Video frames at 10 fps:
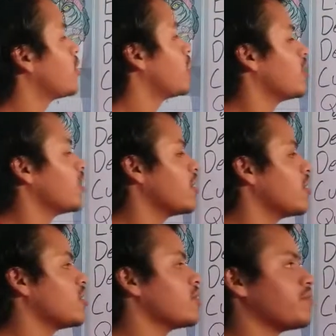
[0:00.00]

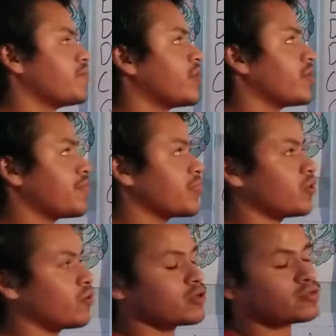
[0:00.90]
But
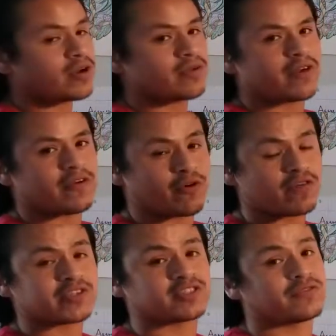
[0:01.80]
you always want to, if we're
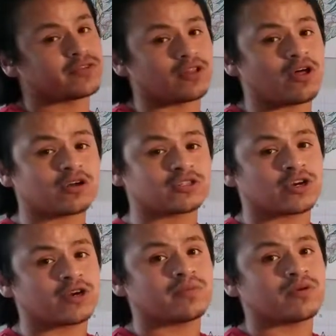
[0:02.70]
investing for the long
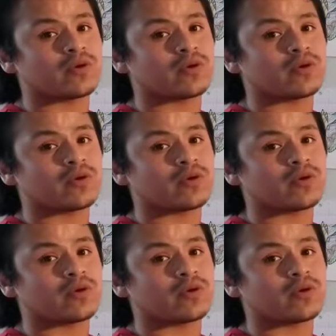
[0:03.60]
term,